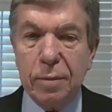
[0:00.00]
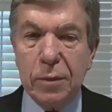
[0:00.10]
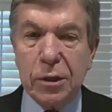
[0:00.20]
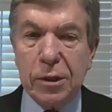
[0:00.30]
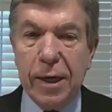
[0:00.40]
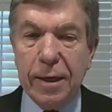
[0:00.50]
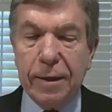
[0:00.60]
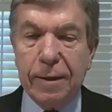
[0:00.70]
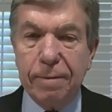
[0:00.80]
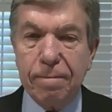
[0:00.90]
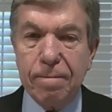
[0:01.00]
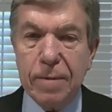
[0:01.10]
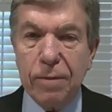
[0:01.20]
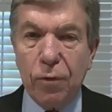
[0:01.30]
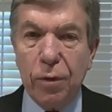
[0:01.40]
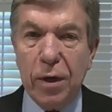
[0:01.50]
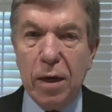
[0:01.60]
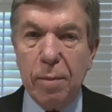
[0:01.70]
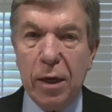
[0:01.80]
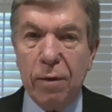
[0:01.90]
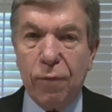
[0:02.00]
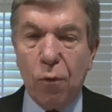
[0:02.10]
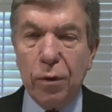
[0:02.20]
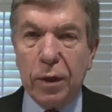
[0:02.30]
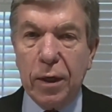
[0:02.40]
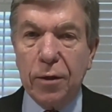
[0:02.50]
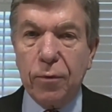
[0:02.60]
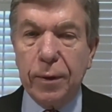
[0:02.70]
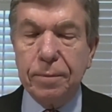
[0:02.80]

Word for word: mistake for them and for the country.